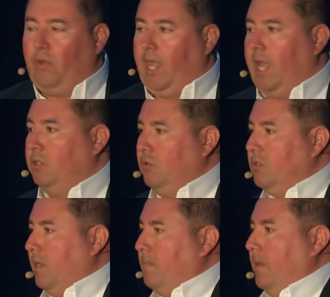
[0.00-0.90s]
can't do
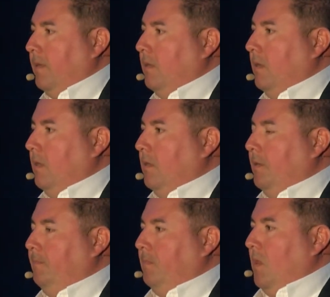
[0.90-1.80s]
something.
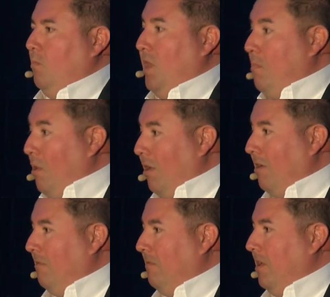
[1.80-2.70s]
Be a part
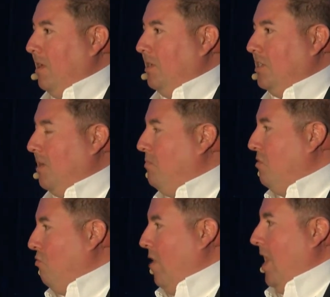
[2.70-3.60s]
of something
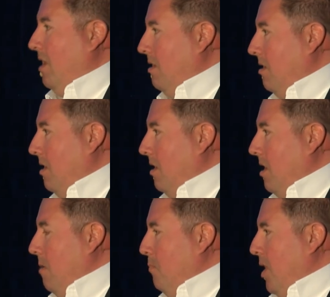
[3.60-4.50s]
great.
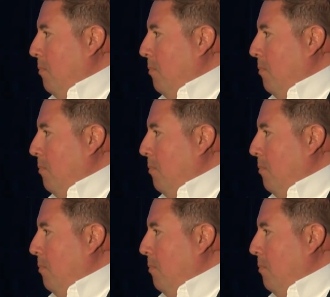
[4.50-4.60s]
Be a